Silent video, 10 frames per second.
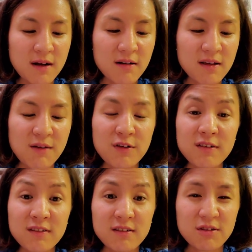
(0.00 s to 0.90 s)
are given
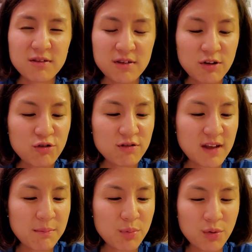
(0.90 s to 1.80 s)
the tissue
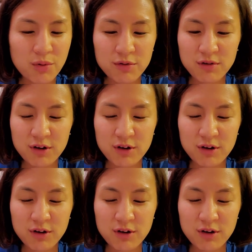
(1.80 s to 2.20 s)
samples,